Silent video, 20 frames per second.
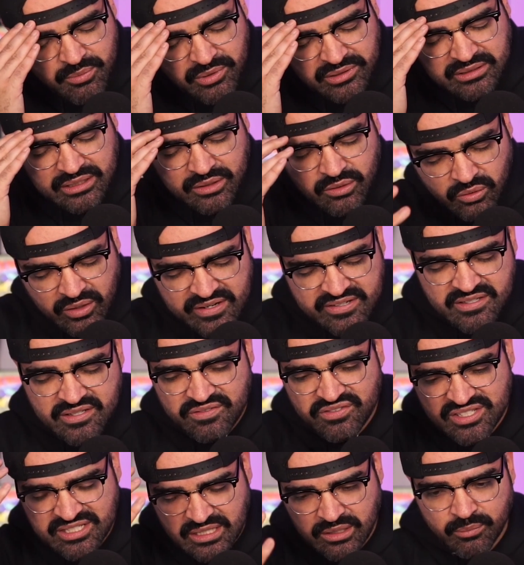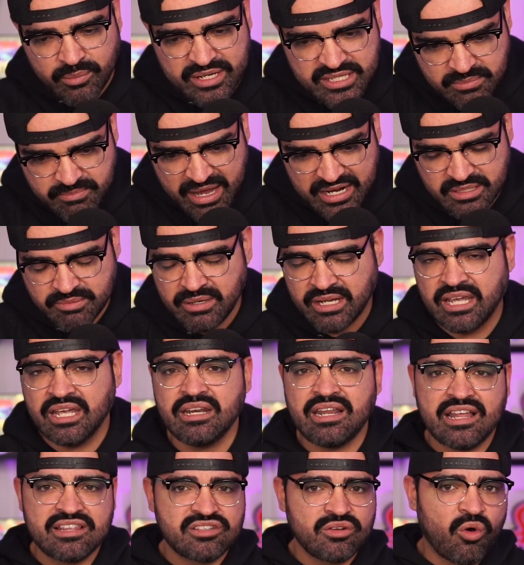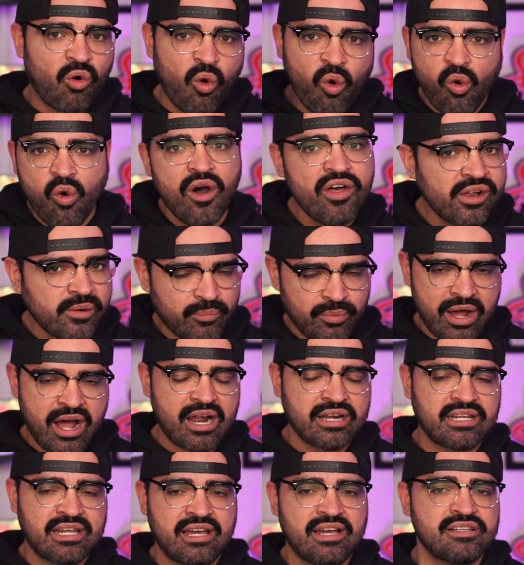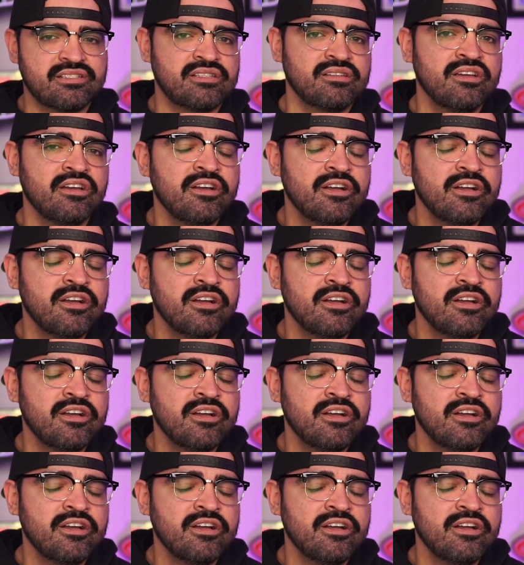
with aggressive skill-based matchmaking. That's a whole other podcast.